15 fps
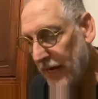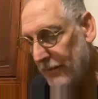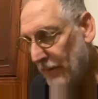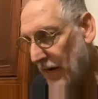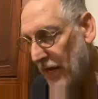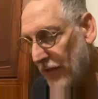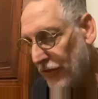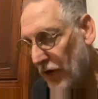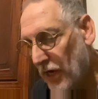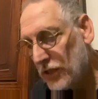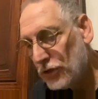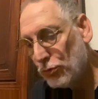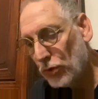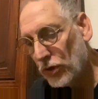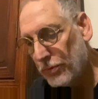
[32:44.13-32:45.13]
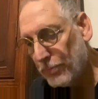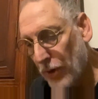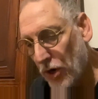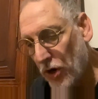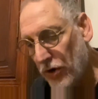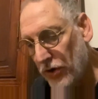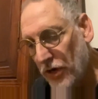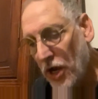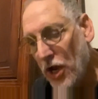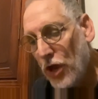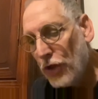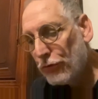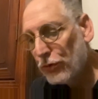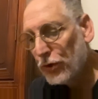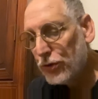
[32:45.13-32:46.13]
my thoughts would burn
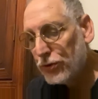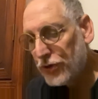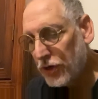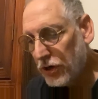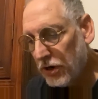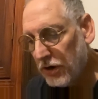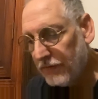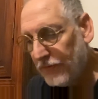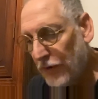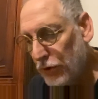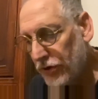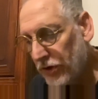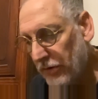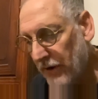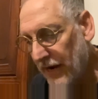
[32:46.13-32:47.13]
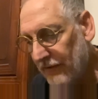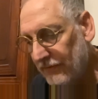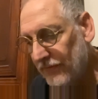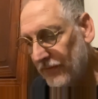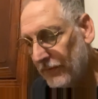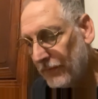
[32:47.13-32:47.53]
through to her photograph.